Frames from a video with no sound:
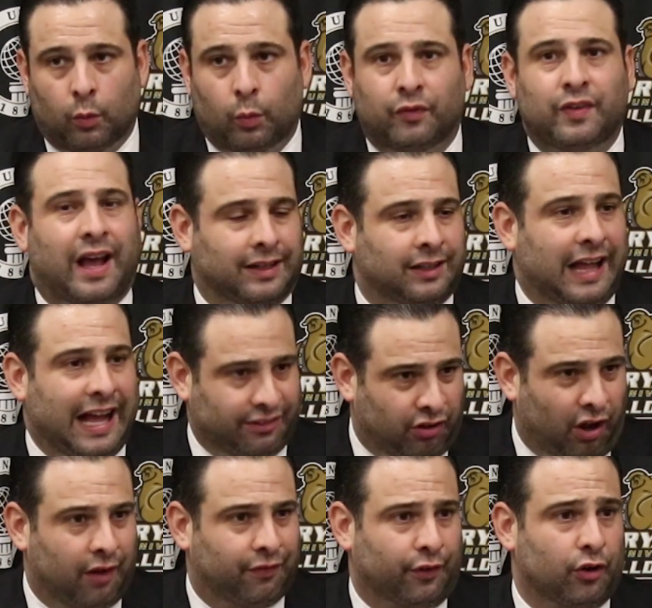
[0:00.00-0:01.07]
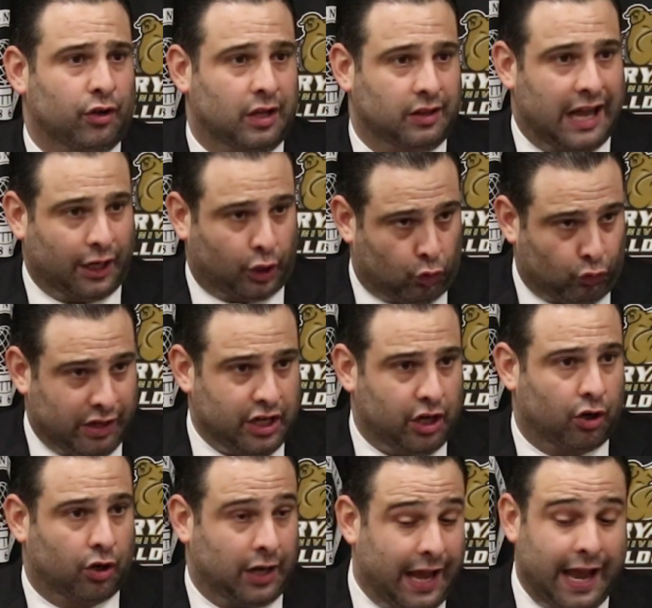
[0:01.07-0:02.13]
we've gotten a lot tougher and a lot
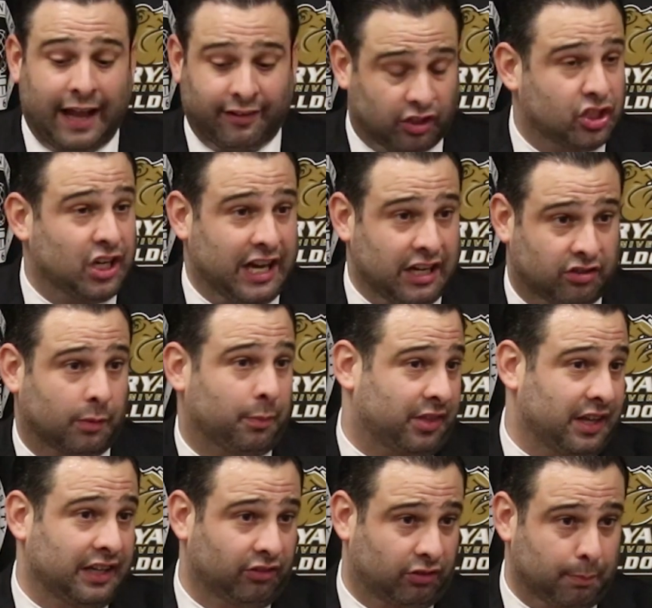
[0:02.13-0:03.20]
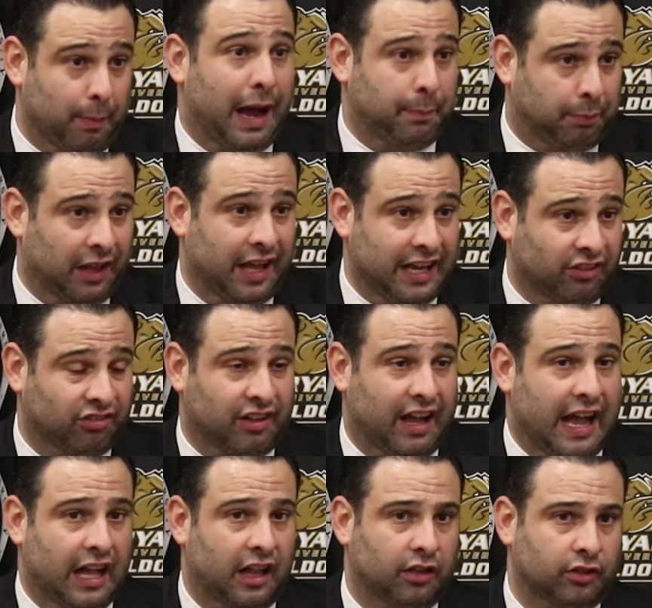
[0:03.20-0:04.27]
grittier, and I had to change some things in my playing
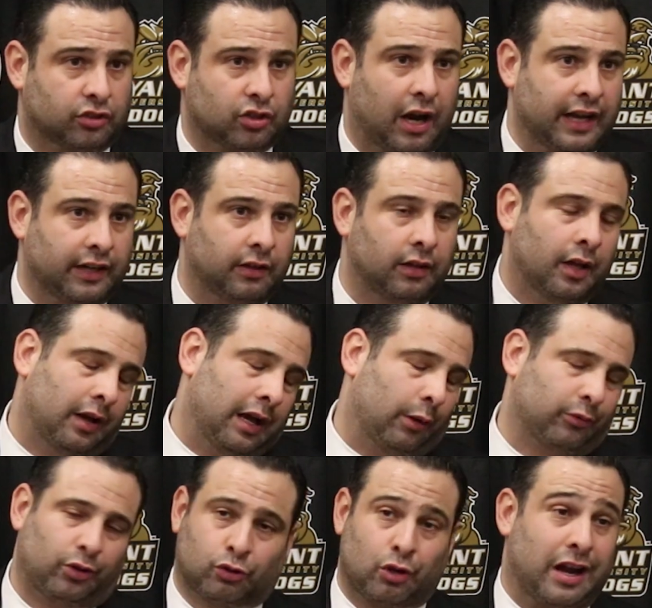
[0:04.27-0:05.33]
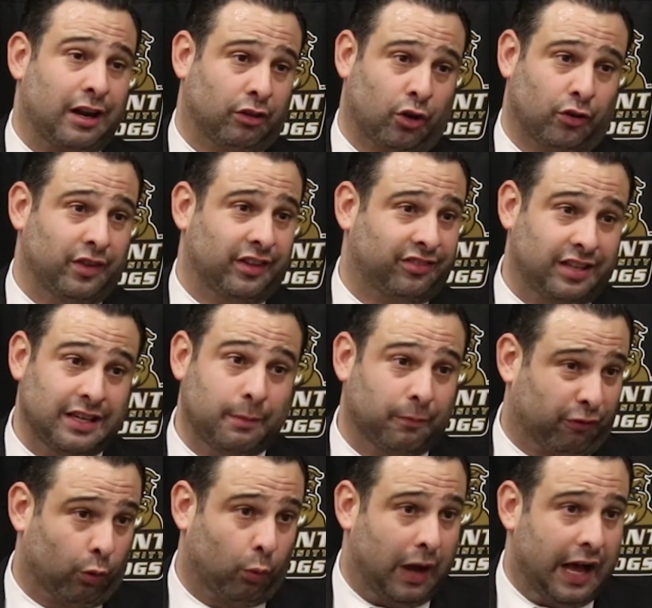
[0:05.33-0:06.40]
style and try and I was still trying to learn this team
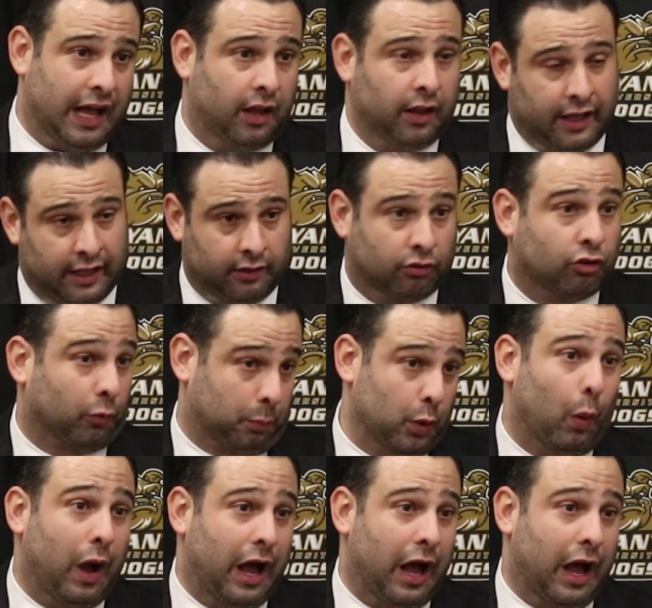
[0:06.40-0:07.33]
for a while, and it took me a